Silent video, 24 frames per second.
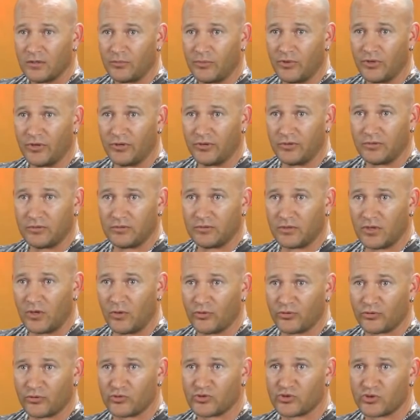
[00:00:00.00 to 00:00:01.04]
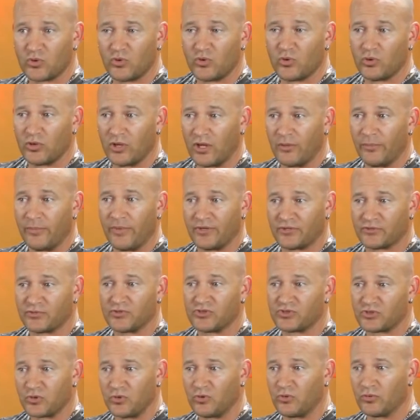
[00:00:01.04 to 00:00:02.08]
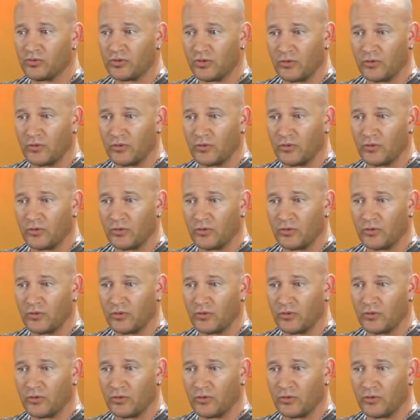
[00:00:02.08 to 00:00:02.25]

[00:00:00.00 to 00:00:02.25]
But going through school, elementary school,